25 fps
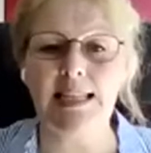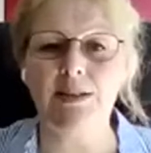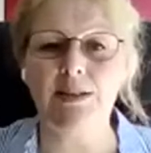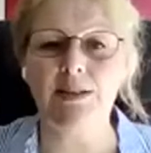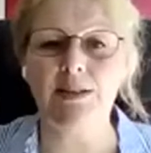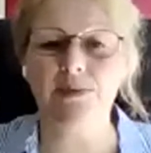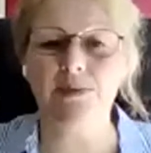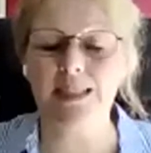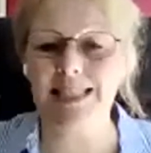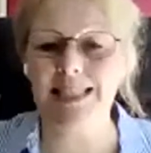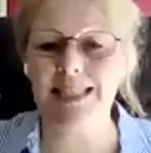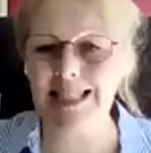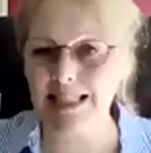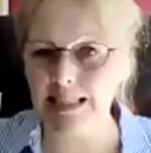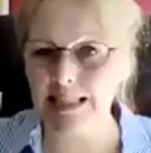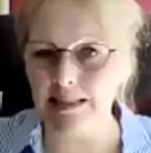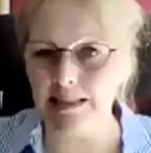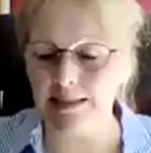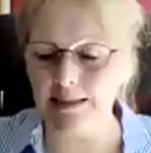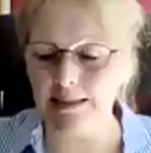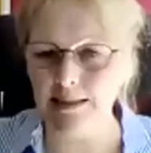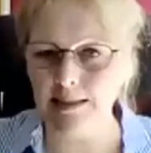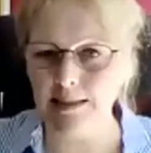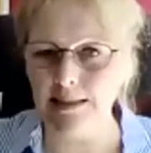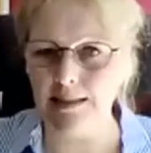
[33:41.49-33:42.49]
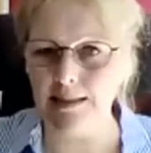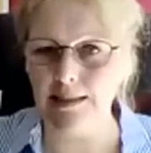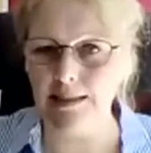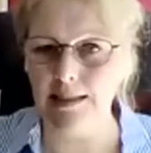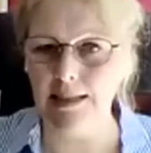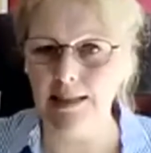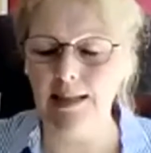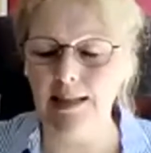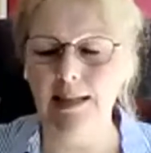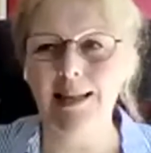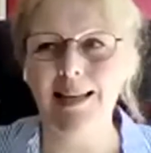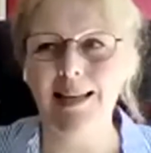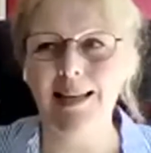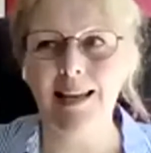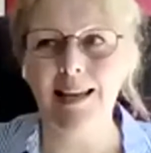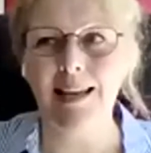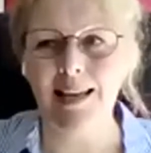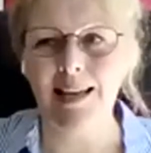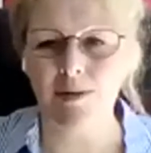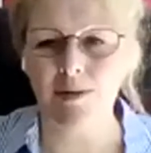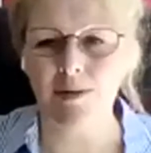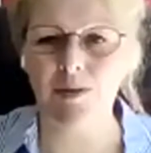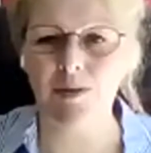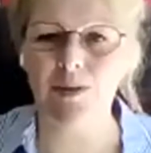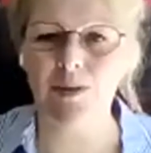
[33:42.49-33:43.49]
If it isn't,
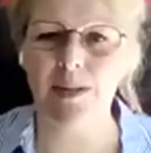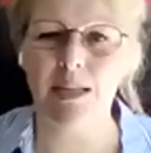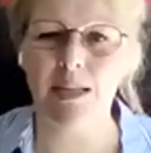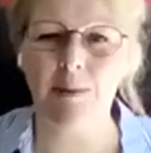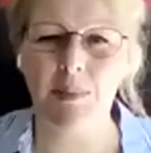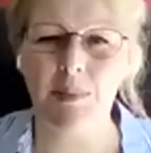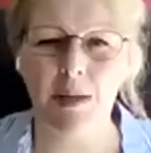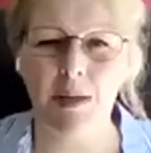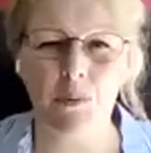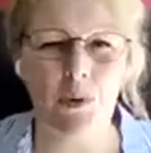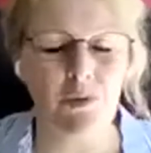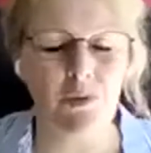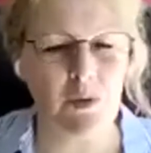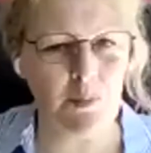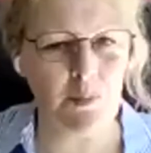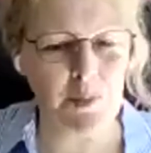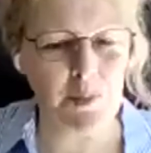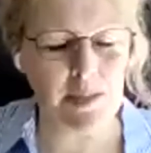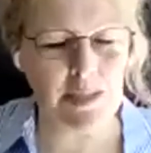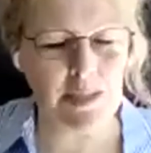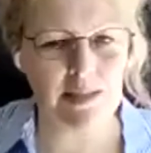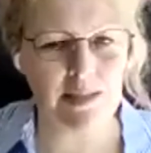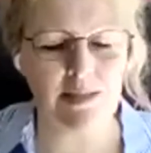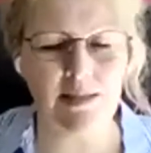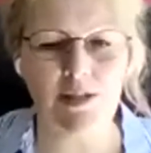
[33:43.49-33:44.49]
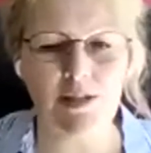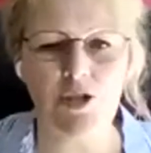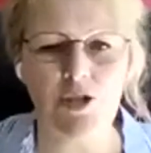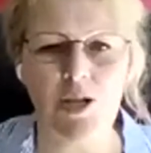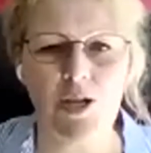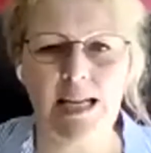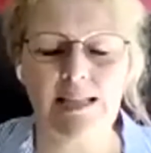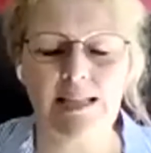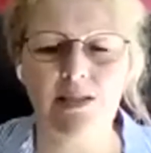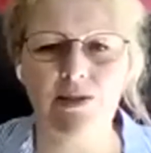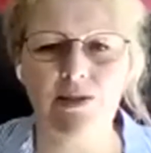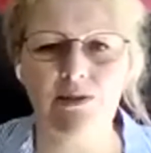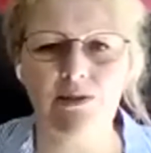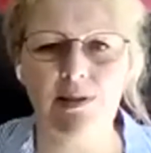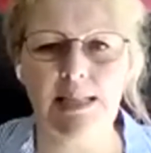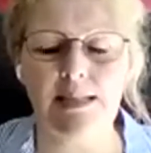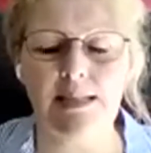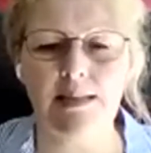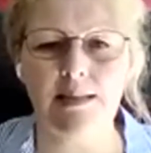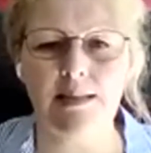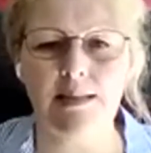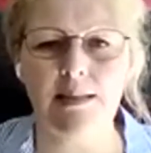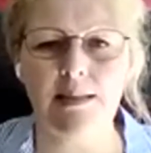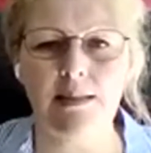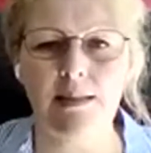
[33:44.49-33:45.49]
have a think about what the person's agenda
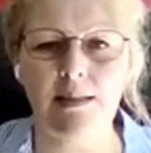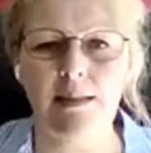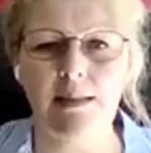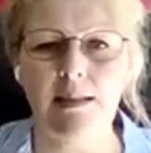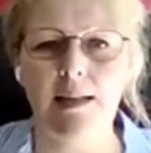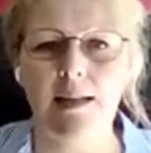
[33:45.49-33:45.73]
is.